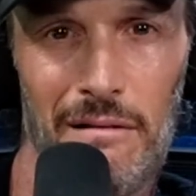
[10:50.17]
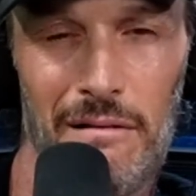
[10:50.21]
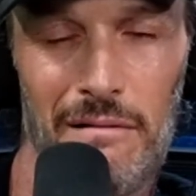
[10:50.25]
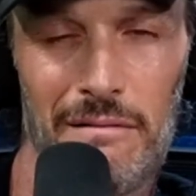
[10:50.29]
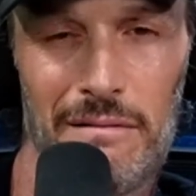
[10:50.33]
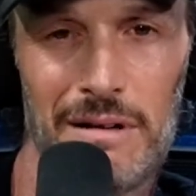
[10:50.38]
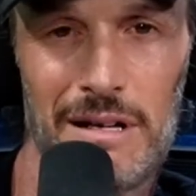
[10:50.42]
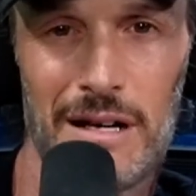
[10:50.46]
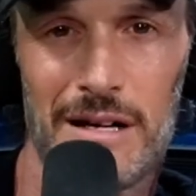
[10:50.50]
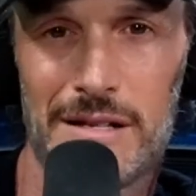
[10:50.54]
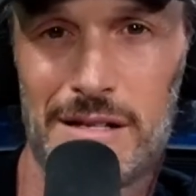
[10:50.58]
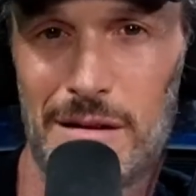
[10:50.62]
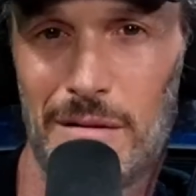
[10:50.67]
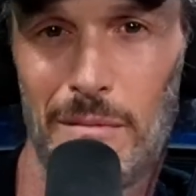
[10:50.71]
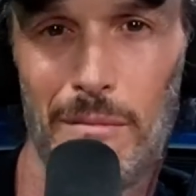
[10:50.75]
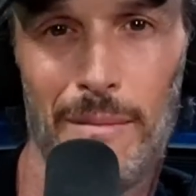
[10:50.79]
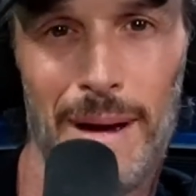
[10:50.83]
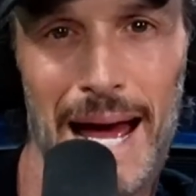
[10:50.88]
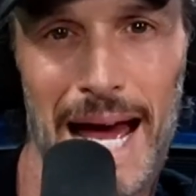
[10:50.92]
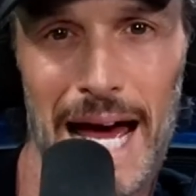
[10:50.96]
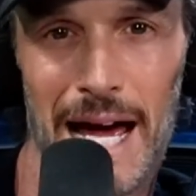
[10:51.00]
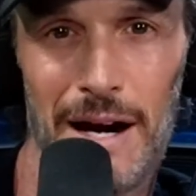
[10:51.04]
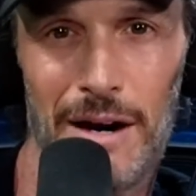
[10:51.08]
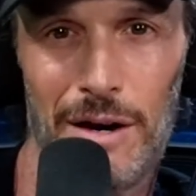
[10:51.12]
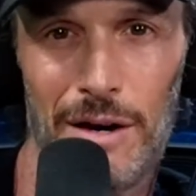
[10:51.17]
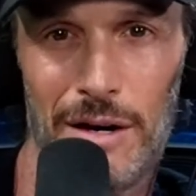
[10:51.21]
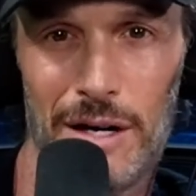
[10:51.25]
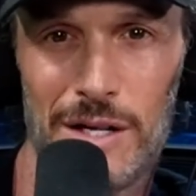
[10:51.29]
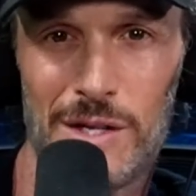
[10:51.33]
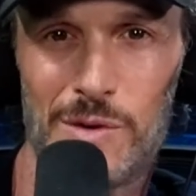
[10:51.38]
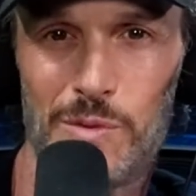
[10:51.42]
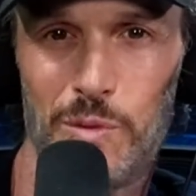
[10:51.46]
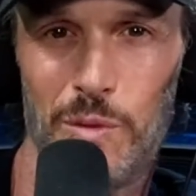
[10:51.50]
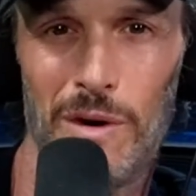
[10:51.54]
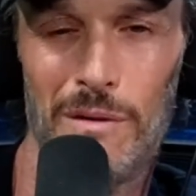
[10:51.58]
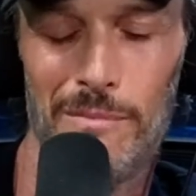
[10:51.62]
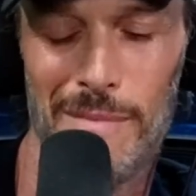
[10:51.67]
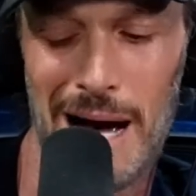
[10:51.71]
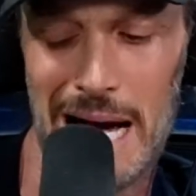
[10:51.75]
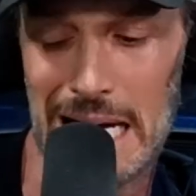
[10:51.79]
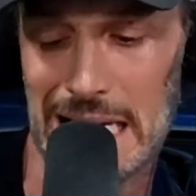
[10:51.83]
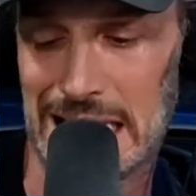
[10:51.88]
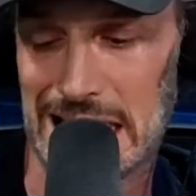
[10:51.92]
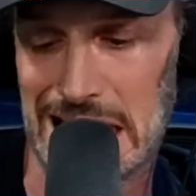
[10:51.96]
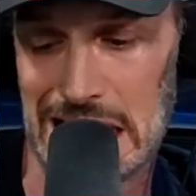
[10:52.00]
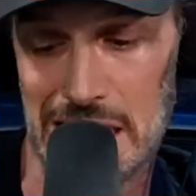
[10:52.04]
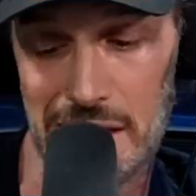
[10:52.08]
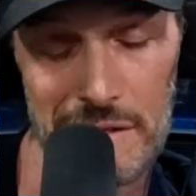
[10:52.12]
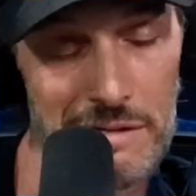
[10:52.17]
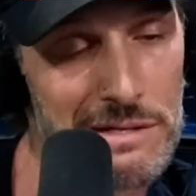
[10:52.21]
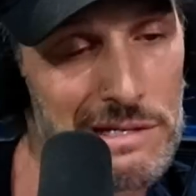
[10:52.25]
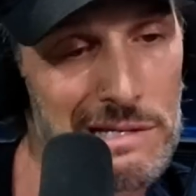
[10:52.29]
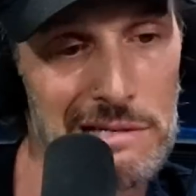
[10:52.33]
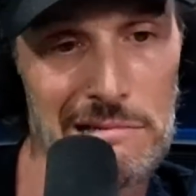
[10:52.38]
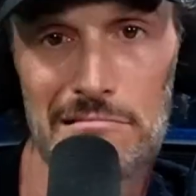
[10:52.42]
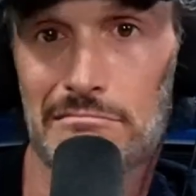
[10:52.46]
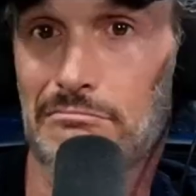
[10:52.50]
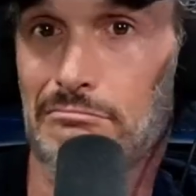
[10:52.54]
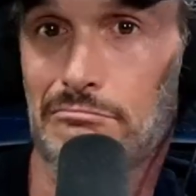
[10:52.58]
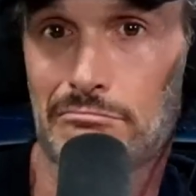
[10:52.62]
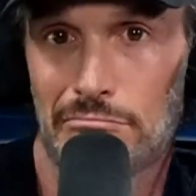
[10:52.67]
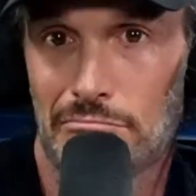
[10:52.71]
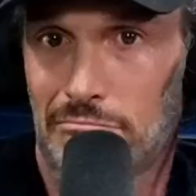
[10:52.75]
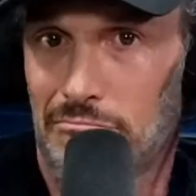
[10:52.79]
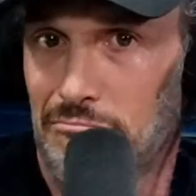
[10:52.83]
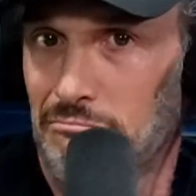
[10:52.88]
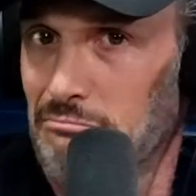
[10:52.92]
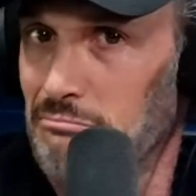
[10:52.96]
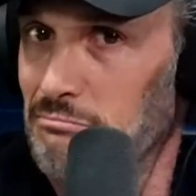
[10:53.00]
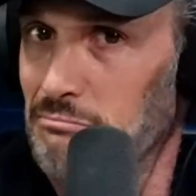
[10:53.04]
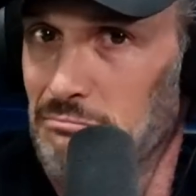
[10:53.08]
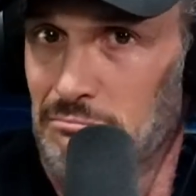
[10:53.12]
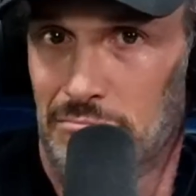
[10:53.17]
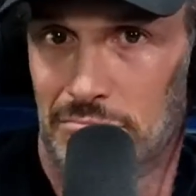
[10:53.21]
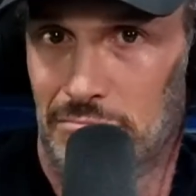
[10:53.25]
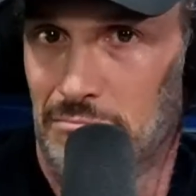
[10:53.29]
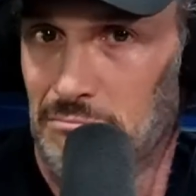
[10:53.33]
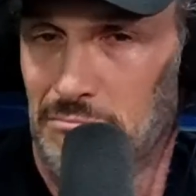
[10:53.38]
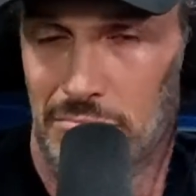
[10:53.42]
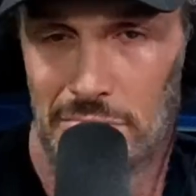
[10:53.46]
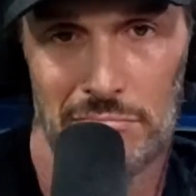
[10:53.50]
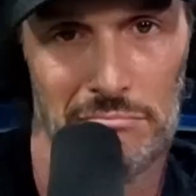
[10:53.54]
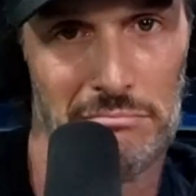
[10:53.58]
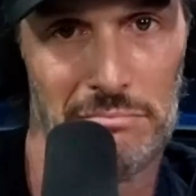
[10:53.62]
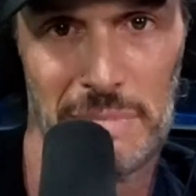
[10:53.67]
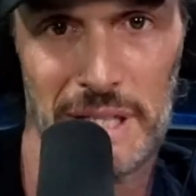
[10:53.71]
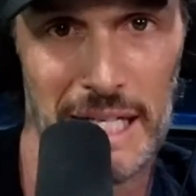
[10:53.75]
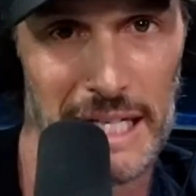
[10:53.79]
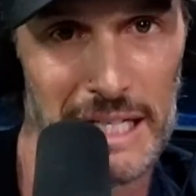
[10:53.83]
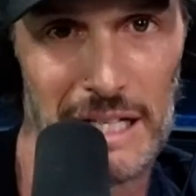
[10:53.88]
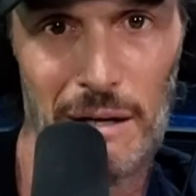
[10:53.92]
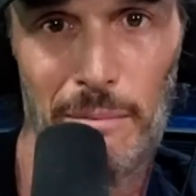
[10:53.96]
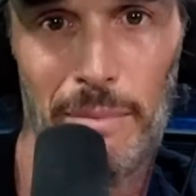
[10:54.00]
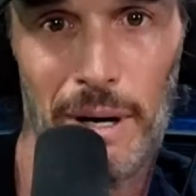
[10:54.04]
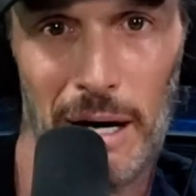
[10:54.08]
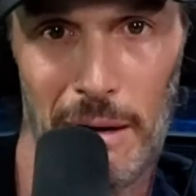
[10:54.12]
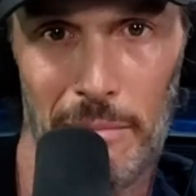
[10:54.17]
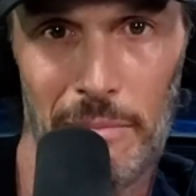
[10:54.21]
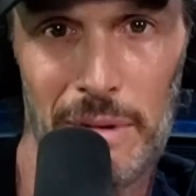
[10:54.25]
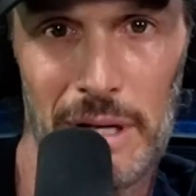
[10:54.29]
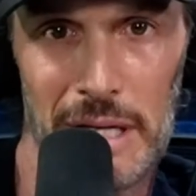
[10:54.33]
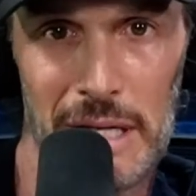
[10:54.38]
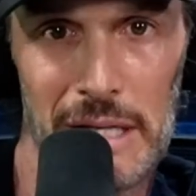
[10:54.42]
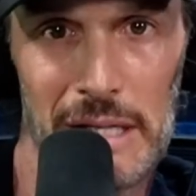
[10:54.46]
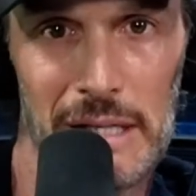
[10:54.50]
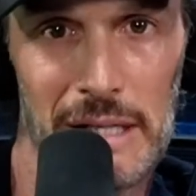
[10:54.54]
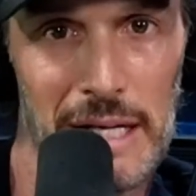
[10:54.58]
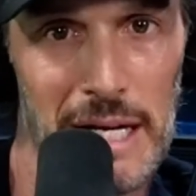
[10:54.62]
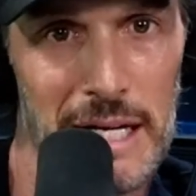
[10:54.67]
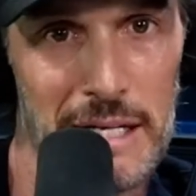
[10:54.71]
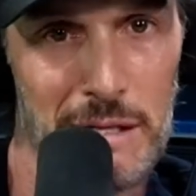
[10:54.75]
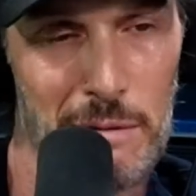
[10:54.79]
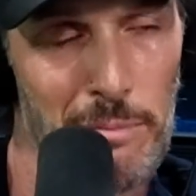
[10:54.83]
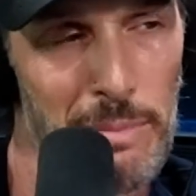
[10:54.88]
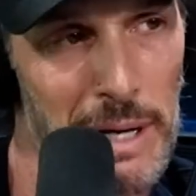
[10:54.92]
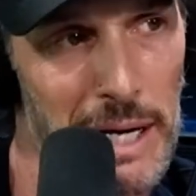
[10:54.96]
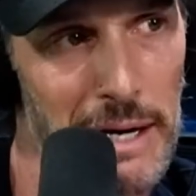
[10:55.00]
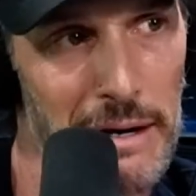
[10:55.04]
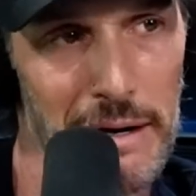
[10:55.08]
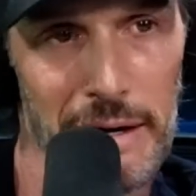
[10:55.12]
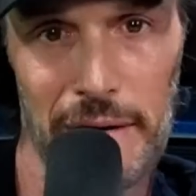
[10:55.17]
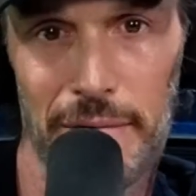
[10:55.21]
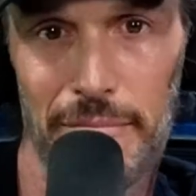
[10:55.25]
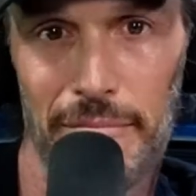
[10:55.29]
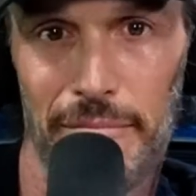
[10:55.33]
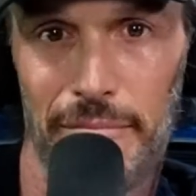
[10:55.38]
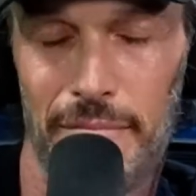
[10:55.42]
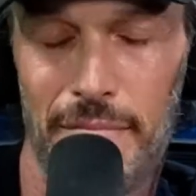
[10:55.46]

doesn't matter. It's what my kids think about me as a parent.